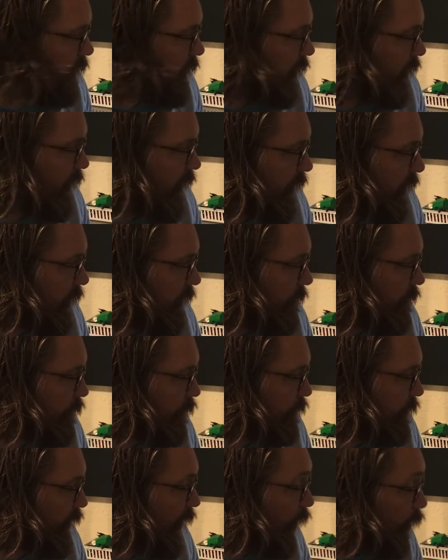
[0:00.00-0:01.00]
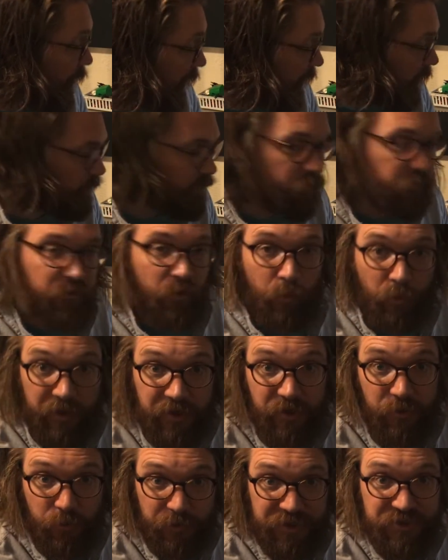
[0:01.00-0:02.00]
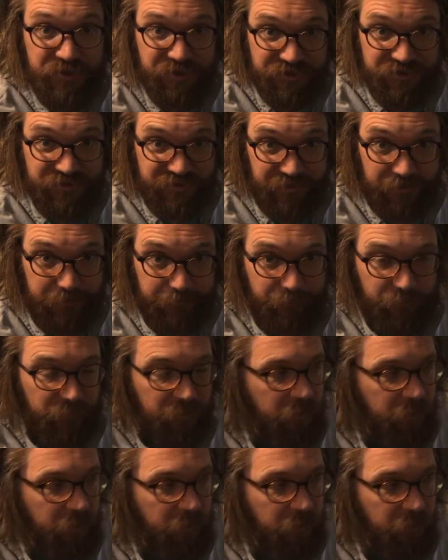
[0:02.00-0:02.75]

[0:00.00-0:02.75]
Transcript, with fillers: Um, okay, so what did we just see?